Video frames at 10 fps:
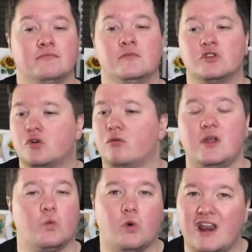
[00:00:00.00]
Call it
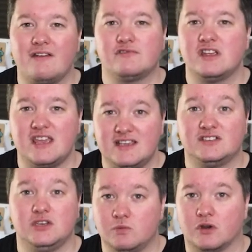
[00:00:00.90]
whatever it is
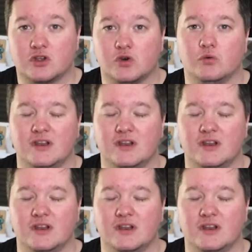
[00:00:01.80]
you want to call it.